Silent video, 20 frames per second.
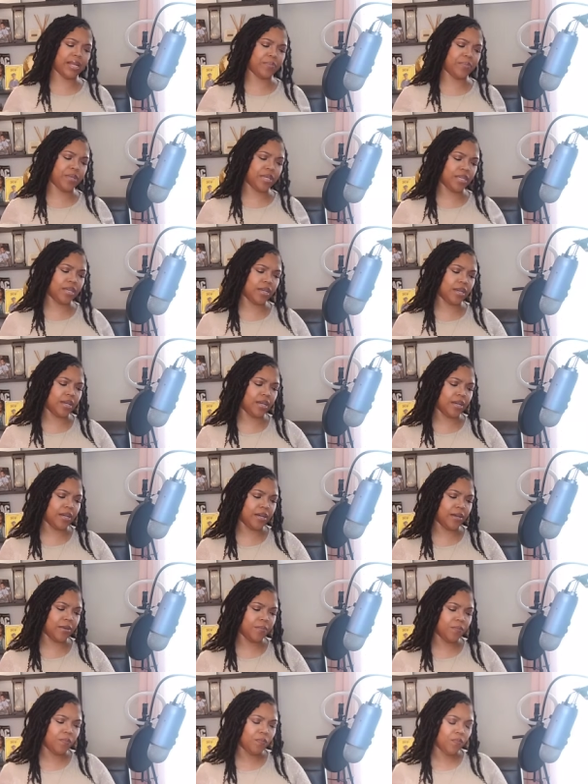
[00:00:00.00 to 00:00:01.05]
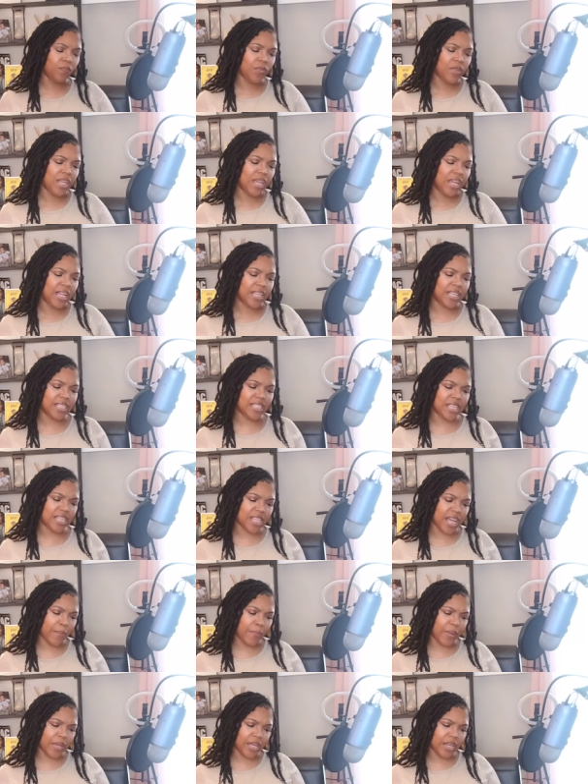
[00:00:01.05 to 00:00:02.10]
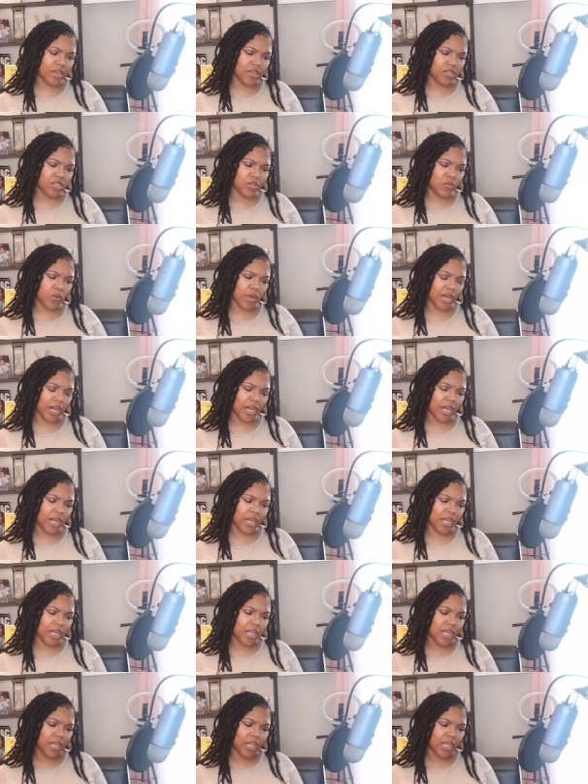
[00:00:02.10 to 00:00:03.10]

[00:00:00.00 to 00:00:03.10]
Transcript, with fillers: could be uh, this the type of energy where